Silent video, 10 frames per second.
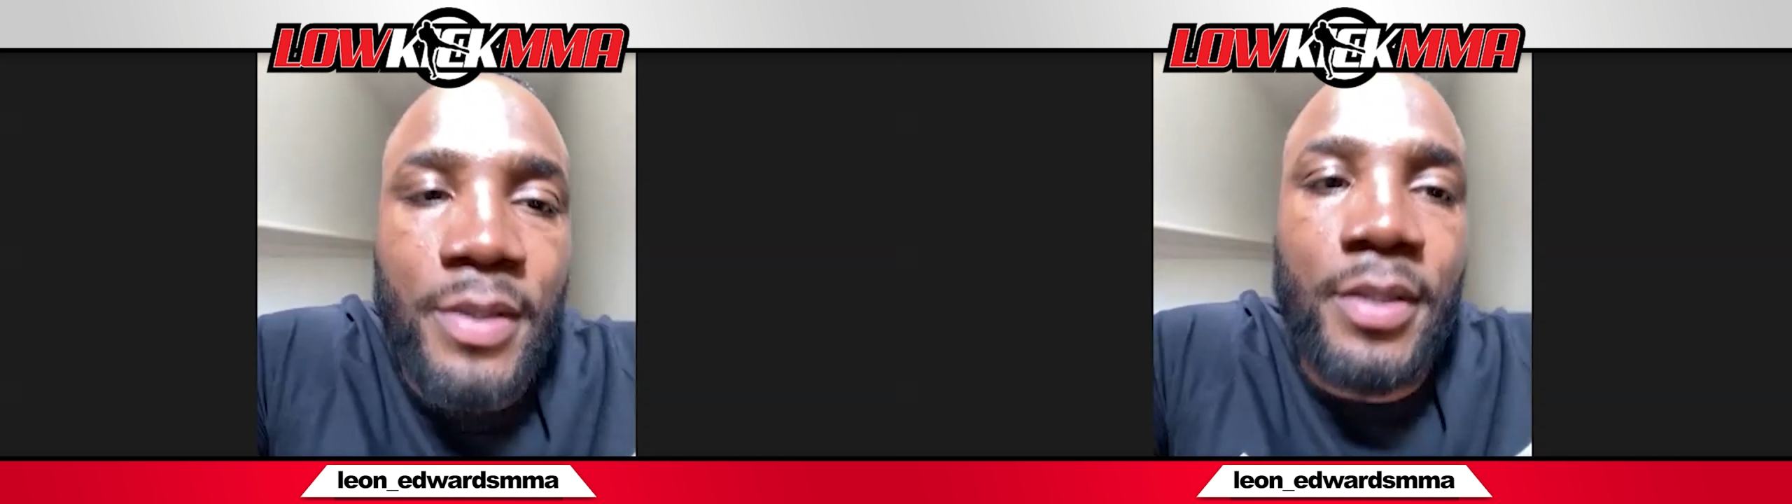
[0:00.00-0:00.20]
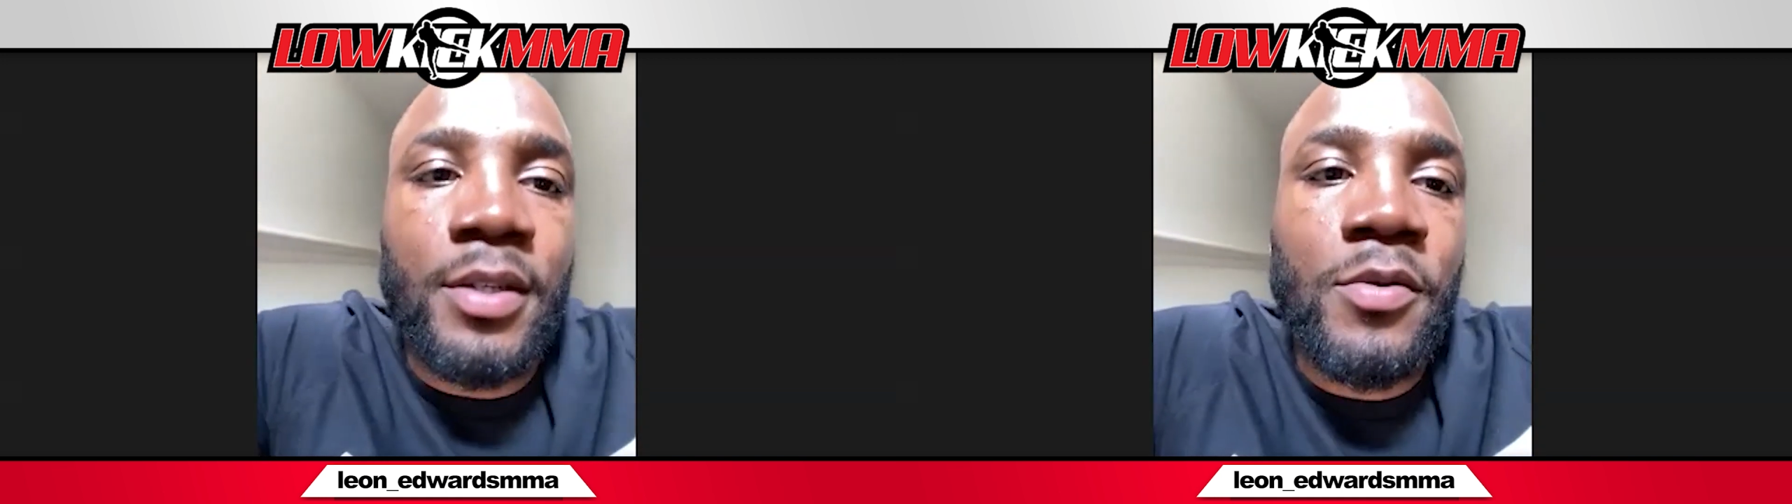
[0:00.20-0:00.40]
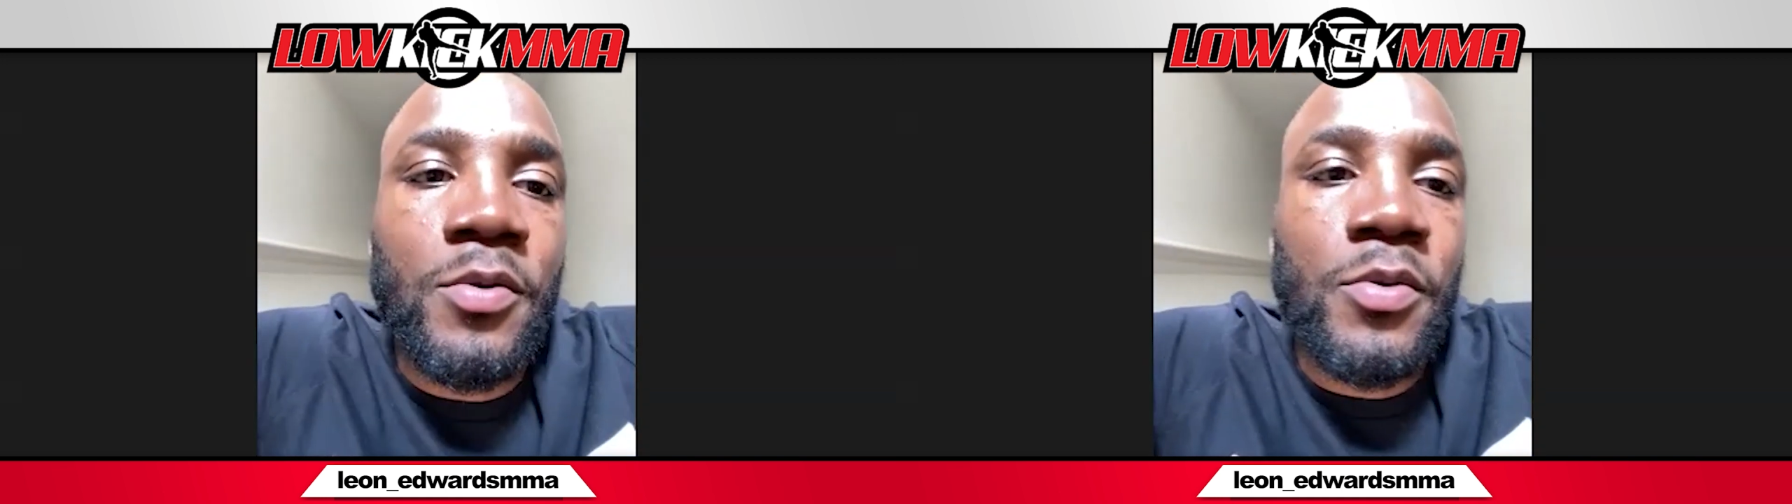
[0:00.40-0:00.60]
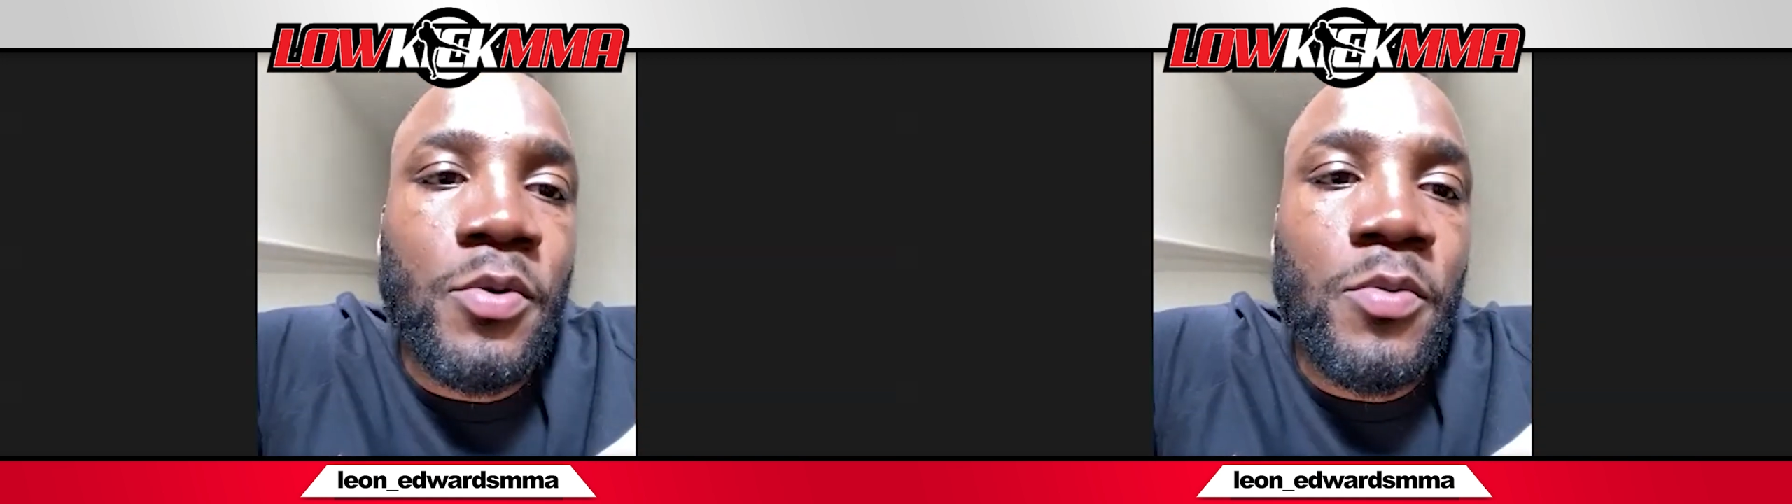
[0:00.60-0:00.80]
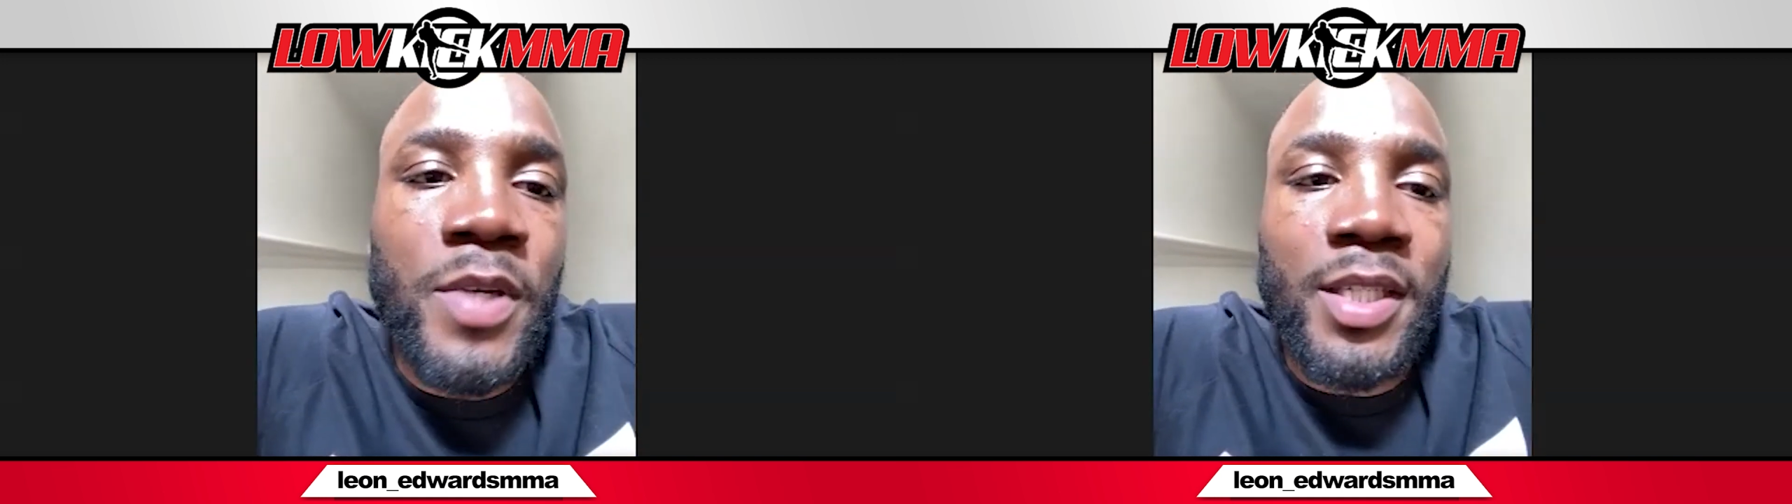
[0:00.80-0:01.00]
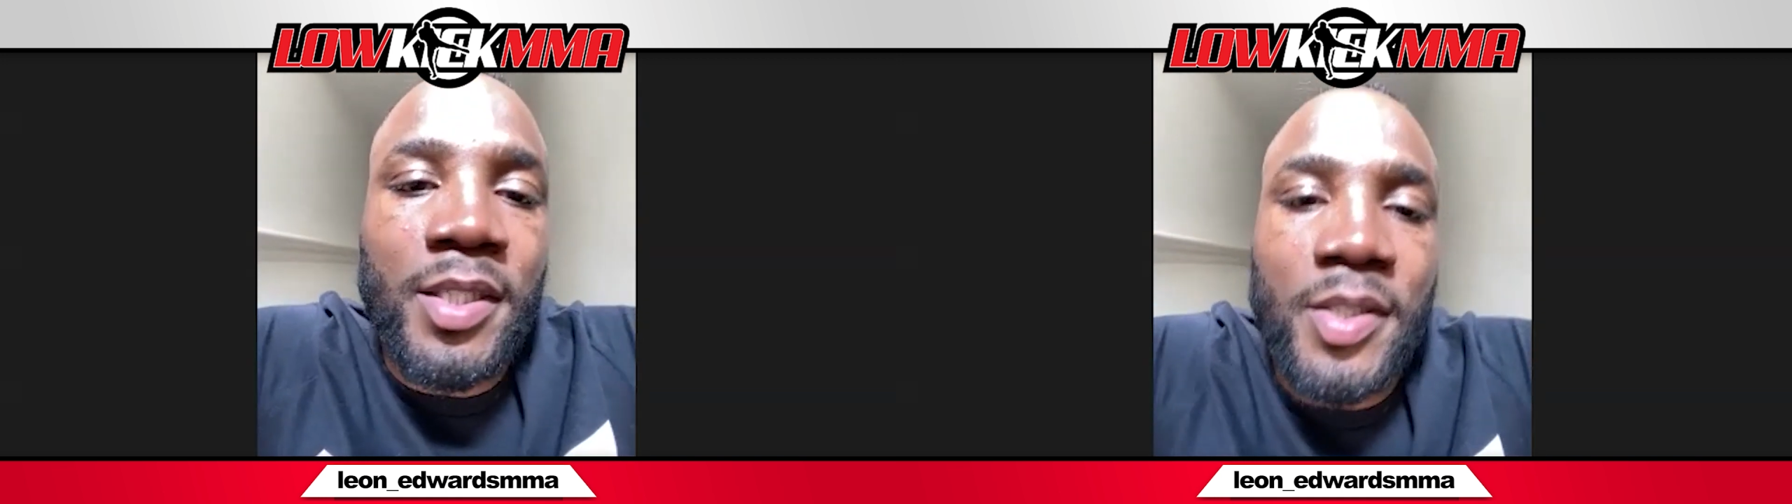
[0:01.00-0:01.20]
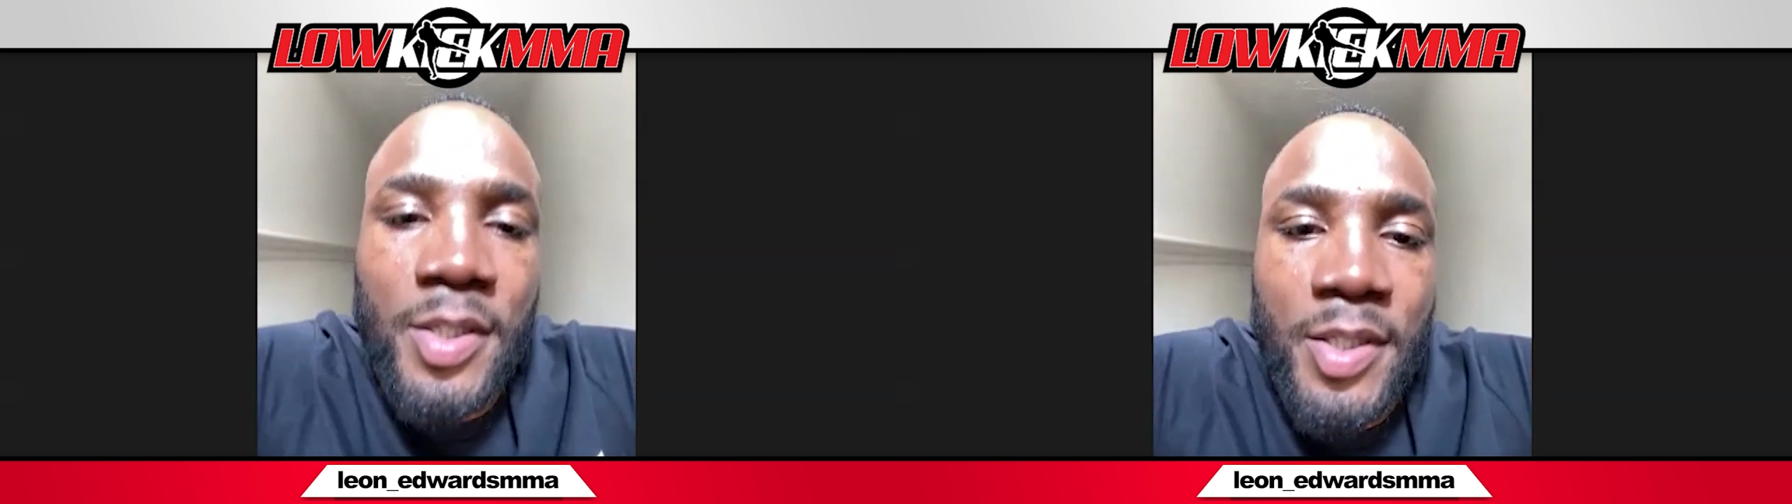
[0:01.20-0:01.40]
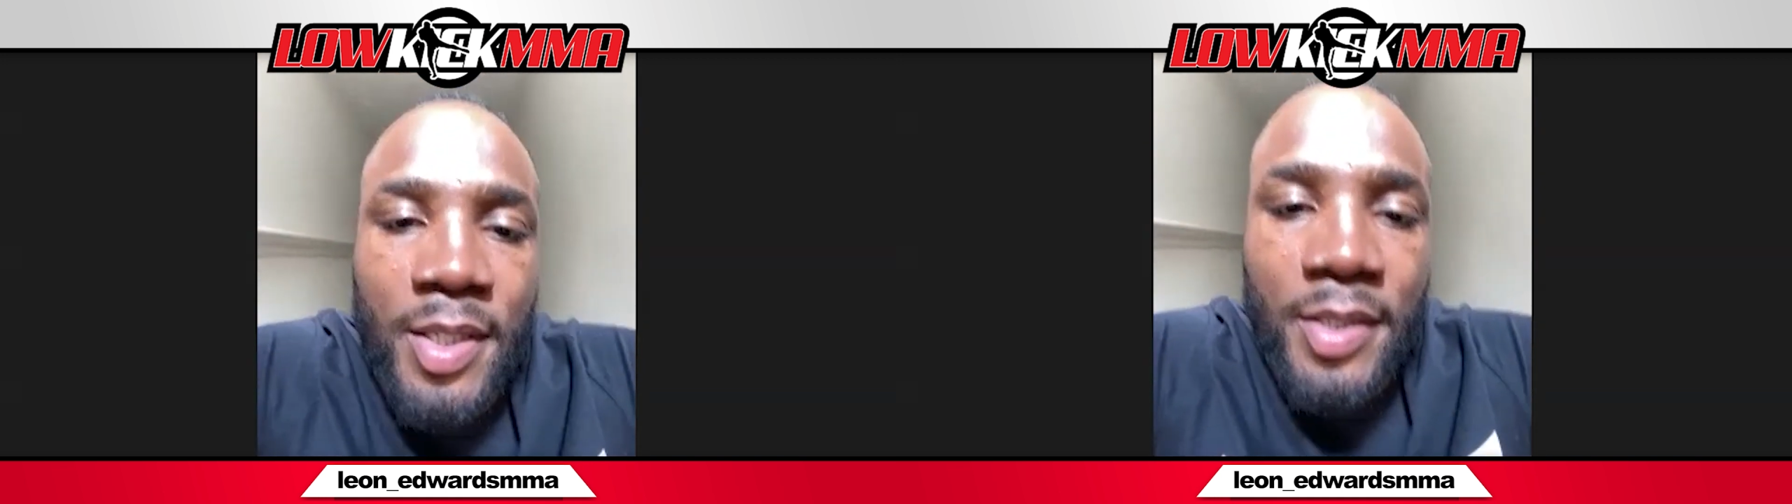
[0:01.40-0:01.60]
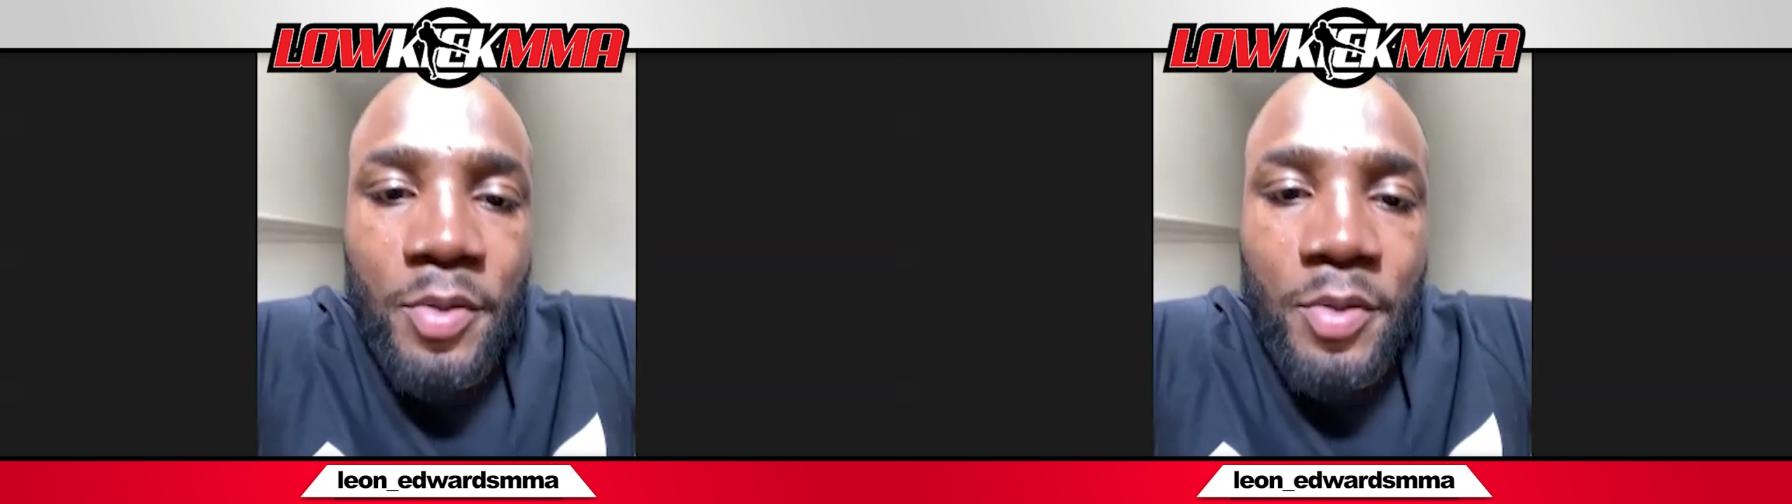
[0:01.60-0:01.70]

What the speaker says: and they're all making excuses as